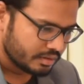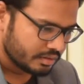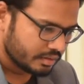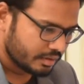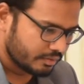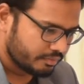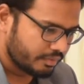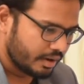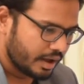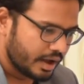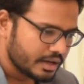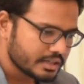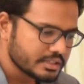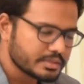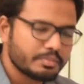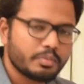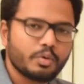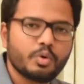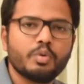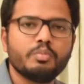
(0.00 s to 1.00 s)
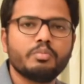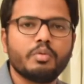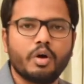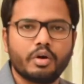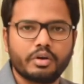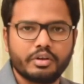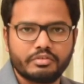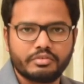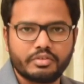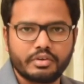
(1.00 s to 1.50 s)
the flowers bloom
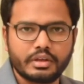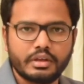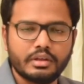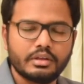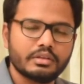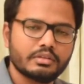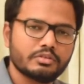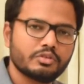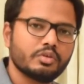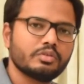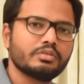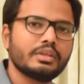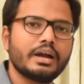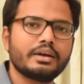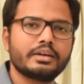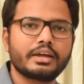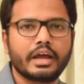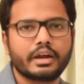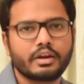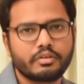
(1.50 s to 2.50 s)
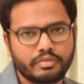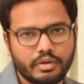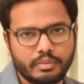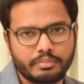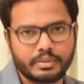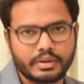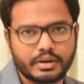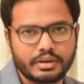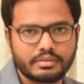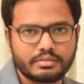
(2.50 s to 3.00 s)
on a tree. So that kind of
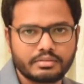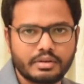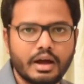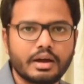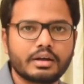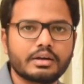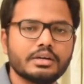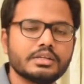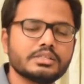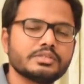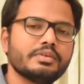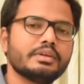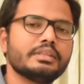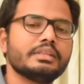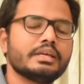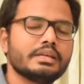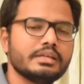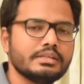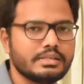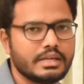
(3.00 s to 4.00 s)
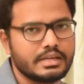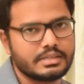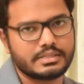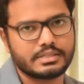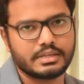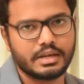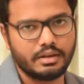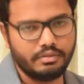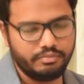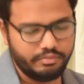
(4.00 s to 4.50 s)
appearance occurs when there is
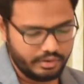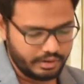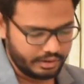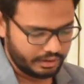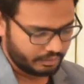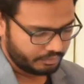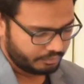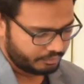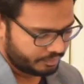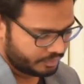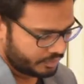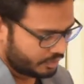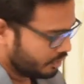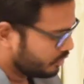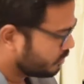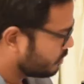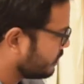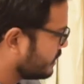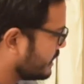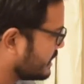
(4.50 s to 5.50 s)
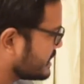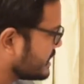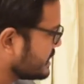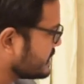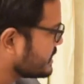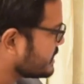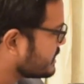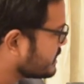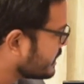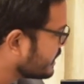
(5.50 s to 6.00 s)
SNR filling. So this
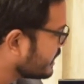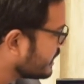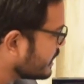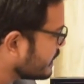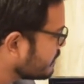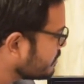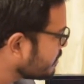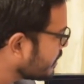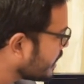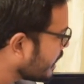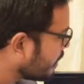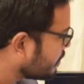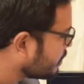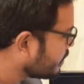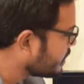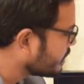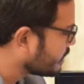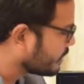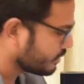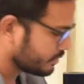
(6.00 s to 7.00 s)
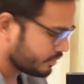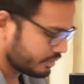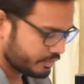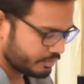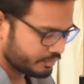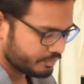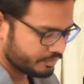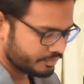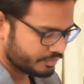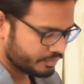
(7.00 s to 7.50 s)
is trilimb appearance.
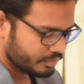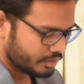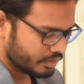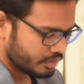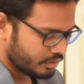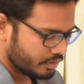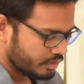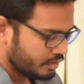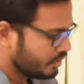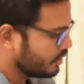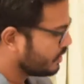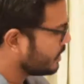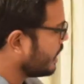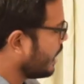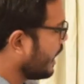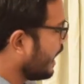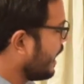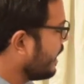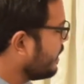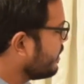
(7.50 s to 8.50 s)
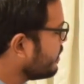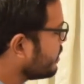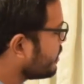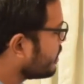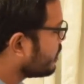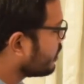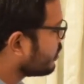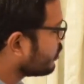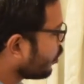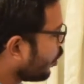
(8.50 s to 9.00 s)

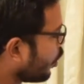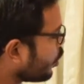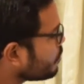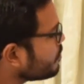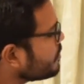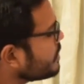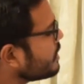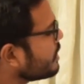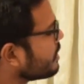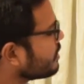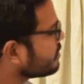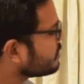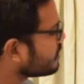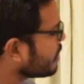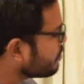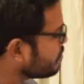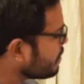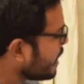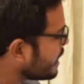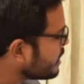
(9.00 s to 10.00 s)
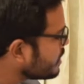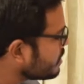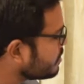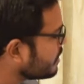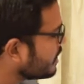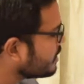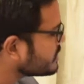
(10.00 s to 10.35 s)
And normal submandibular